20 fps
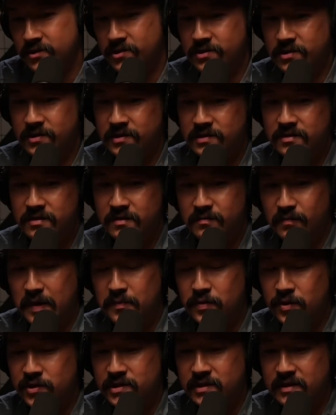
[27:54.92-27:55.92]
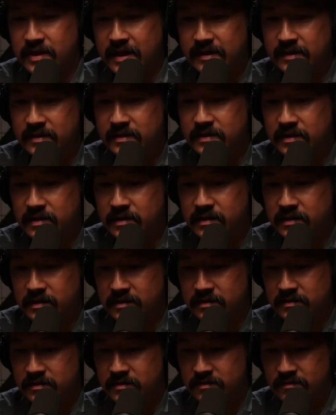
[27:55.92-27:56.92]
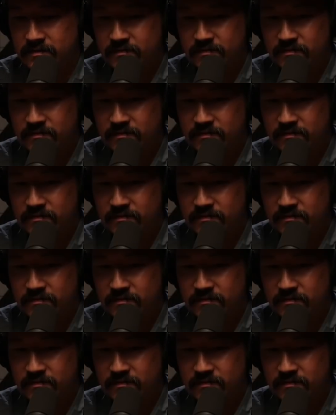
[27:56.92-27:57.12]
just my personality is,